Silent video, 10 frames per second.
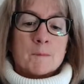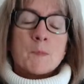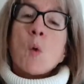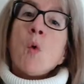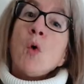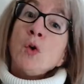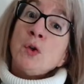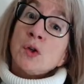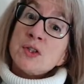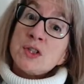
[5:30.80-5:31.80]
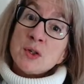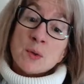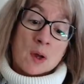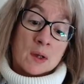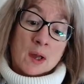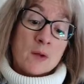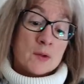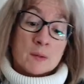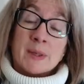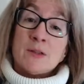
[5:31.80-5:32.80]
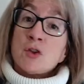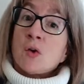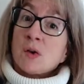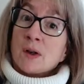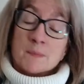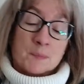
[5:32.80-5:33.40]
or you can coat them in chocolate.